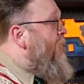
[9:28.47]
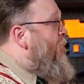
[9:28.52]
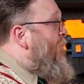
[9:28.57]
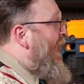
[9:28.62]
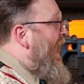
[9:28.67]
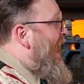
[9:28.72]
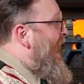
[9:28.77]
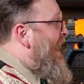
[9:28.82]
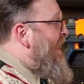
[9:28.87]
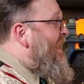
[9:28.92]

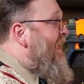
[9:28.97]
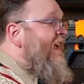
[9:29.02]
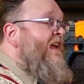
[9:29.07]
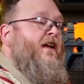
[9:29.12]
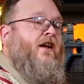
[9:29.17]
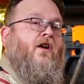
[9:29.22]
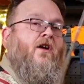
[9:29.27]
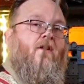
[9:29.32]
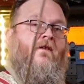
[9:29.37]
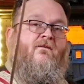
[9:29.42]

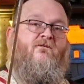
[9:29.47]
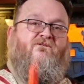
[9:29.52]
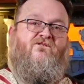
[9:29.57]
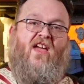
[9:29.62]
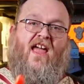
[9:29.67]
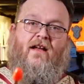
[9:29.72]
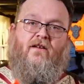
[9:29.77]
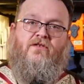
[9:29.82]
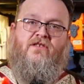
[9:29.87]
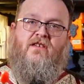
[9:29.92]
Panic
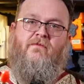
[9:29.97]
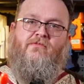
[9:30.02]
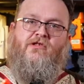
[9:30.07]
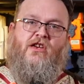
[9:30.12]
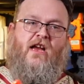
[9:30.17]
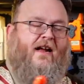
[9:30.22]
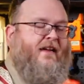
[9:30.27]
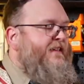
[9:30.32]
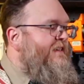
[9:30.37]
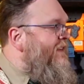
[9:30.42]
fails
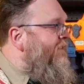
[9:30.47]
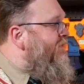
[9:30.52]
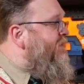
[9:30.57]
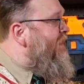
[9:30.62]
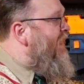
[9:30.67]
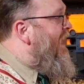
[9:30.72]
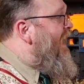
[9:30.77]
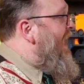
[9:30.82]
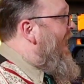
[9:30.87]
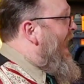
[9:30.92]
objectives
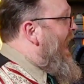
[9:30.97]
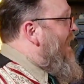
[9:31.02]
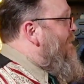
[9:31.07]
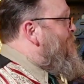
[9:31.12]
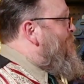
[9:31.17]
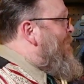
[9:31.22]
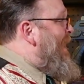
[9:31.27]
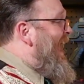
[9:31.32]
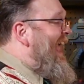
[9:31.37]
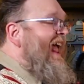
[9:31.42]

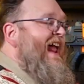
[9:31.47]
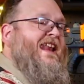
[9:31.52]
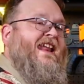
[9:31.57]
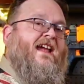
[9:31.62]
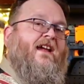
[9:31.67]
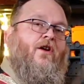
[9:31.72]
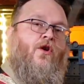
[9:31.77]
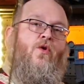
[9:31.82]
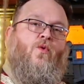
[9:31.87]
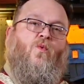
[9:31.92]
and
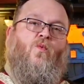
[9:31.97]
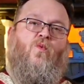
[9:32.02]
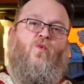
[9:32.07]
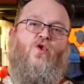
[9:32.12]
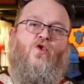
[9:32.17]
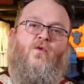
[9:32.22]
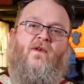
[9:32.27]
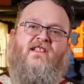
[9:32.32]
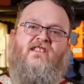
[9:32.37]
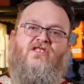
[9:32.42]
panic
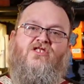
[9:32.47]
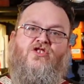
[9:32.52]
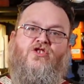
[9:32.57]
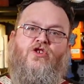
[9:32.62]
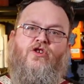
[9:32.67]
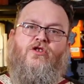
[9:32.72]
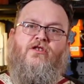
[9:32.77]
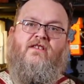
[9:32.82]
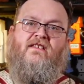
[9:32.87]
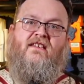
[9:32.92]
ruins
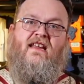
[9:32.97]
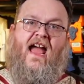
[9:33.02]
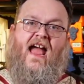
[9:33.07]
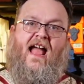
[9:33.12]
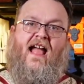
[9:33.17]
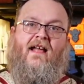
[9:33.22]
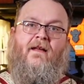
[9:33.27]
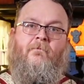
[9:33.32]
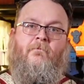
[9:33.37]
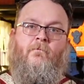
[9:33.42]
your
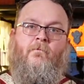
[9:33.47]
day.